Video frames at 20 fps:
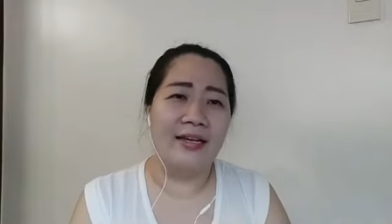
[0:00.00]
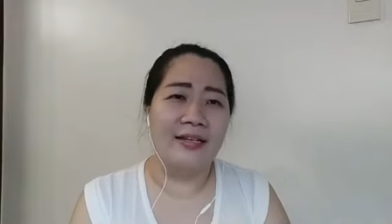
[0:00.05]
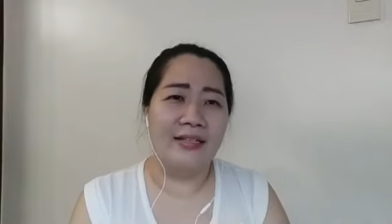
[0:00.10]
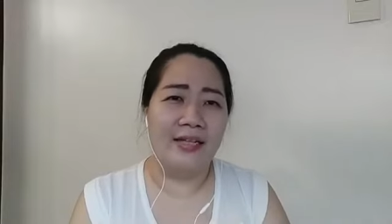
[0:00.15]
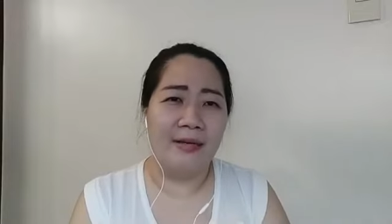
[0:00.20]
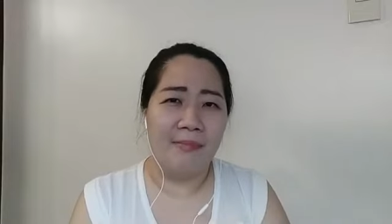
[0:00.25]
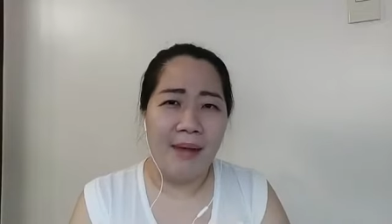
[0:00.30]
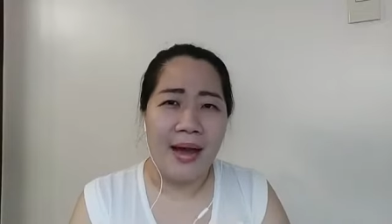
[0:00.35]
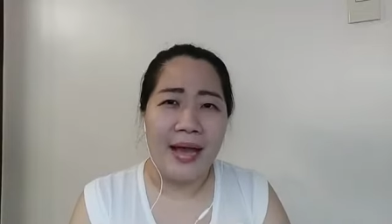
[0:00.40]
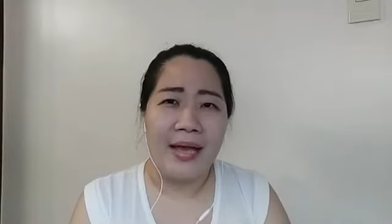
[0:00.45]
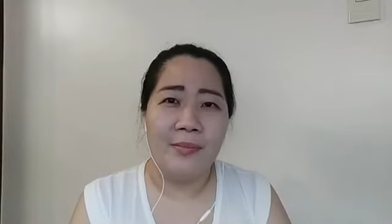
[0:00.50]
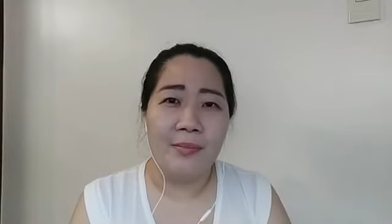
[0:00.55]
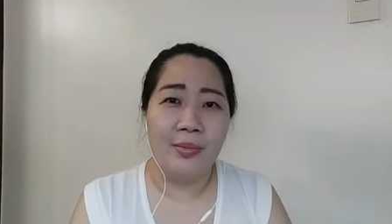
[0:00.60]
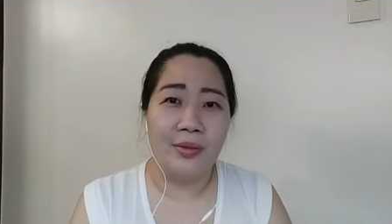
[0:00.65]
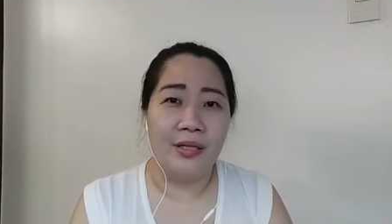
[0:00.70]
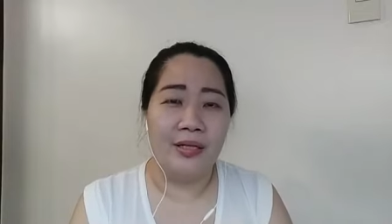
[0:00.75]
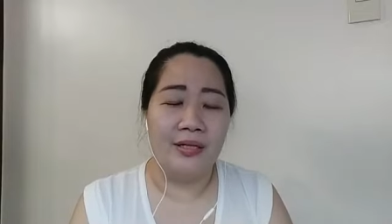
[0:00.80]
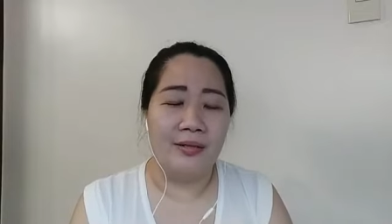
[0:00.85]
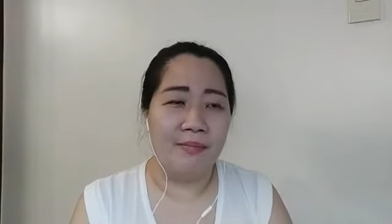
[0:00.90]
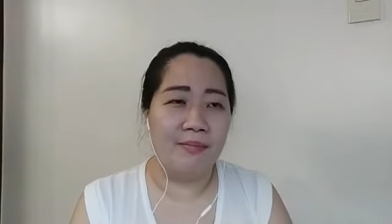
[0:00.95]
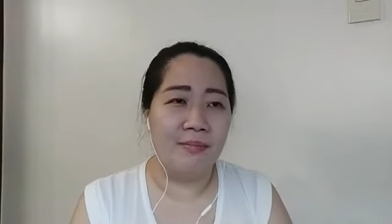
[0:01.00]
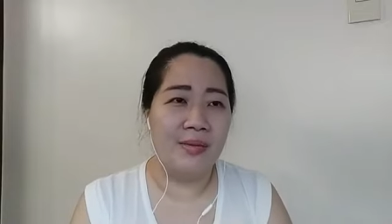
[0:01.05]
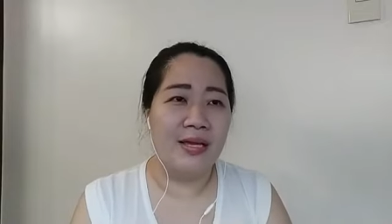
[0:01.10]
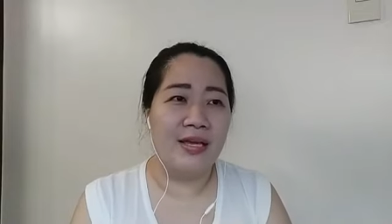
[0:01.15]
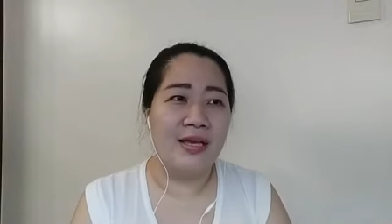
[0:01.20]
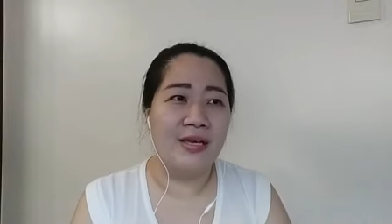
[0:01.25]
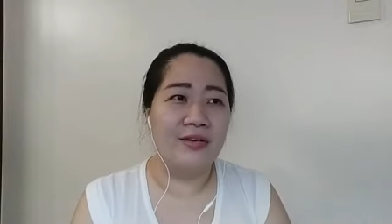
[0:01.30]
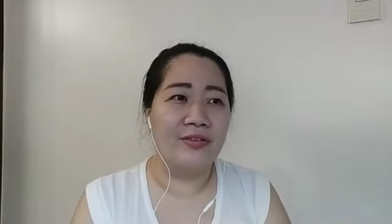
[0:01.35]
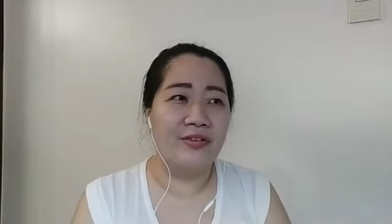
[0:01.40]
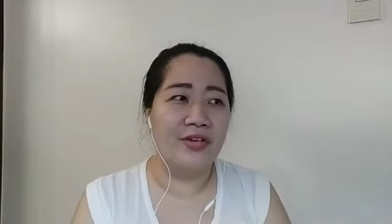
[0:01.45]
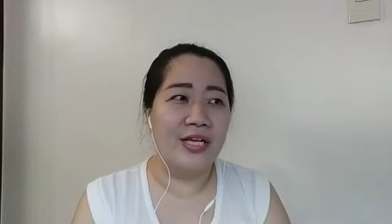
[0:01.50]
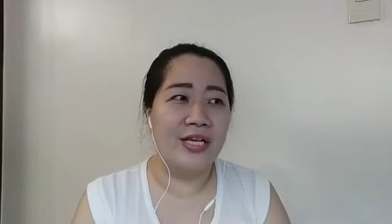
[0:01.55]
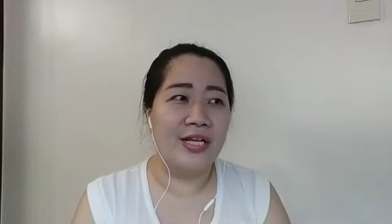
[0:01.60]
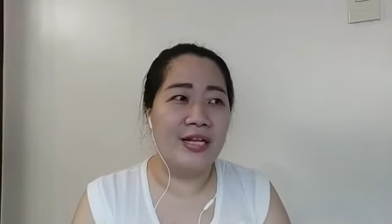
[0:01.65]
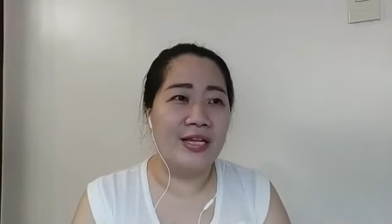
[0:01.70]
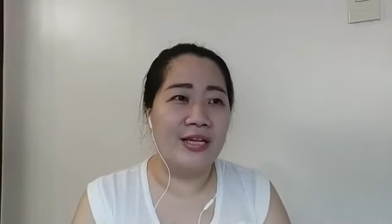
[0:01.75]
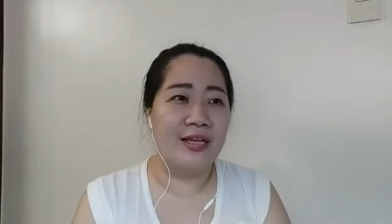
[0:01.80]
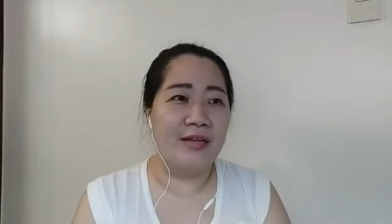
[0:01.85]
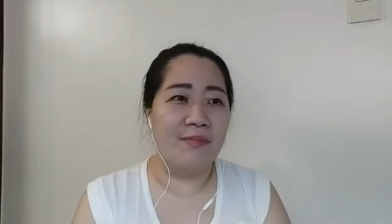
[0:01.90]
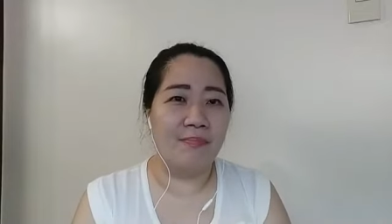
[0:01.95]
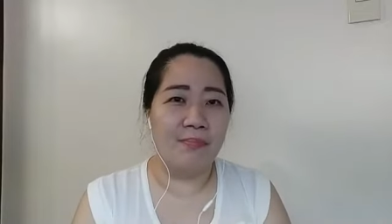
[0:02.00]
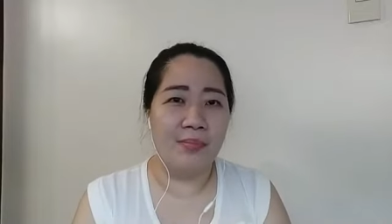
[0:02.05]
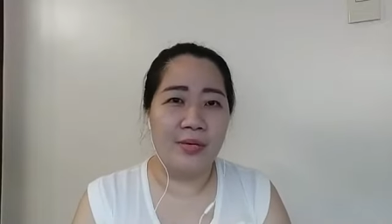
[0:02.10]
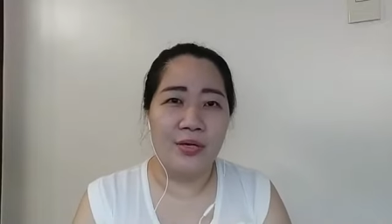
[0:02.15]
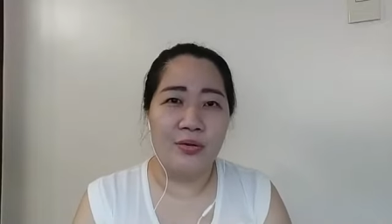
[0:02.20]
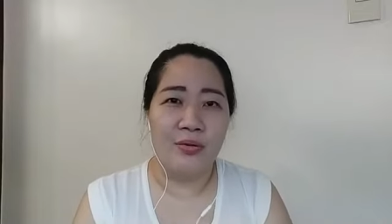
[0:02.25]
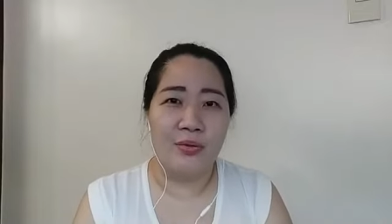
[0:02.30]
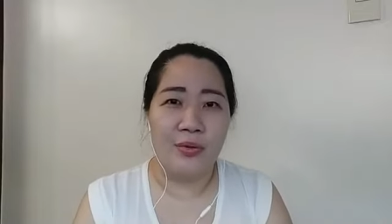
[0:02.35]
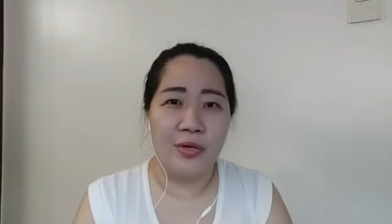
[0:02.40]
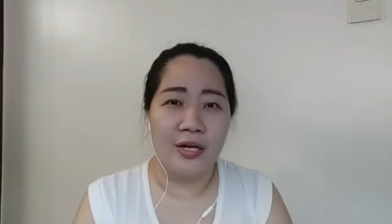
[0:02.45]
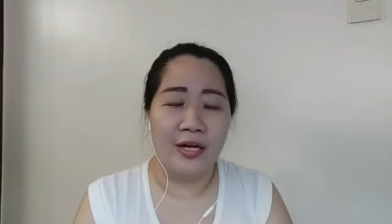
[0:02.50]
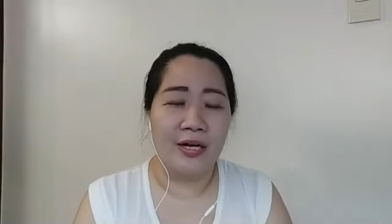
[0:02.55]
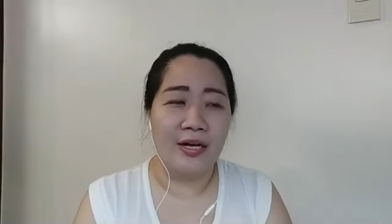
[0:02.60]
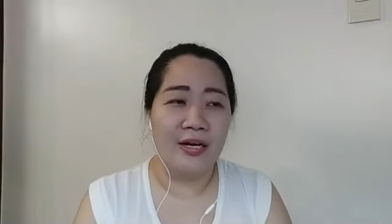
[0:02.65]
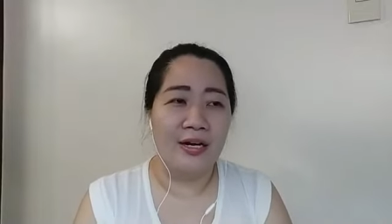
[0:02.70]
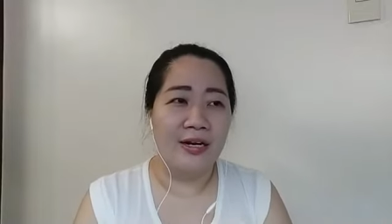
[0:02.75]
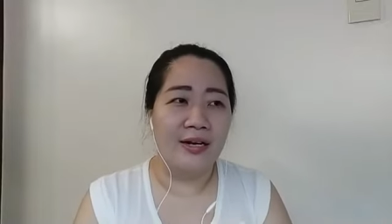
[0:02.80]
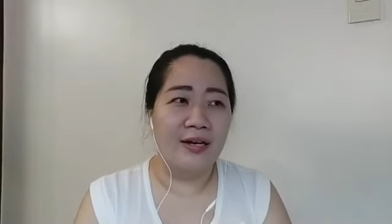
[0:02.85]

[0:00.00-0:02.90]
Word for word: the Bible being really pure